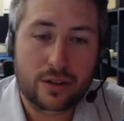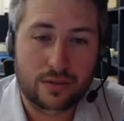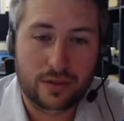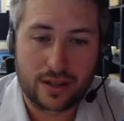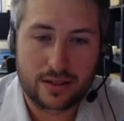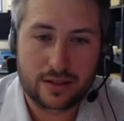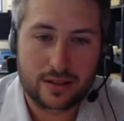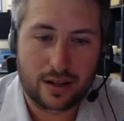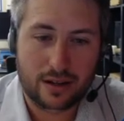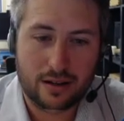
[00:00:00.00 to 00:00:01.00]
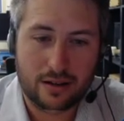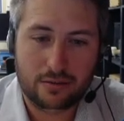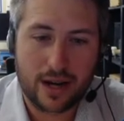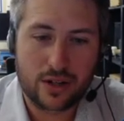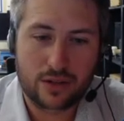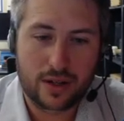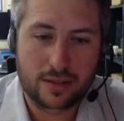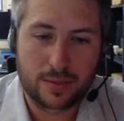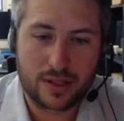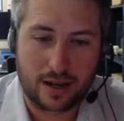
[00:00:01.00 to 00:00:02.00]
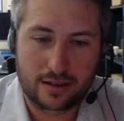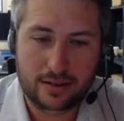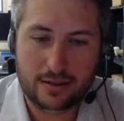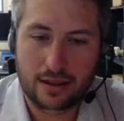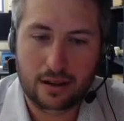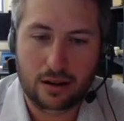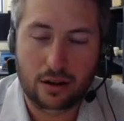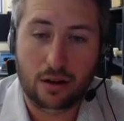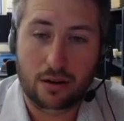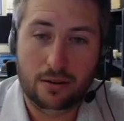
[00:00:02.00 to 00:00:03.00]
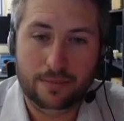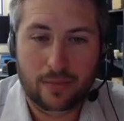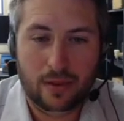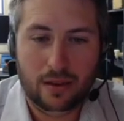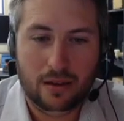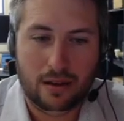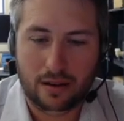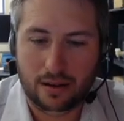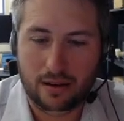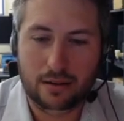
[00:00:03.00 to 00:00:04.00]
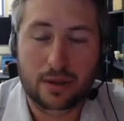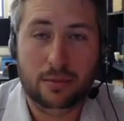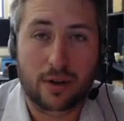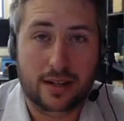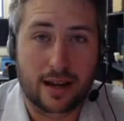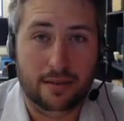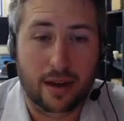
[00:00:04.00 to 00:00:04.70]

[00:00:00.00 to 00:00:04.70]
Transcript: of these mistakes that can occur. It'd be great to have that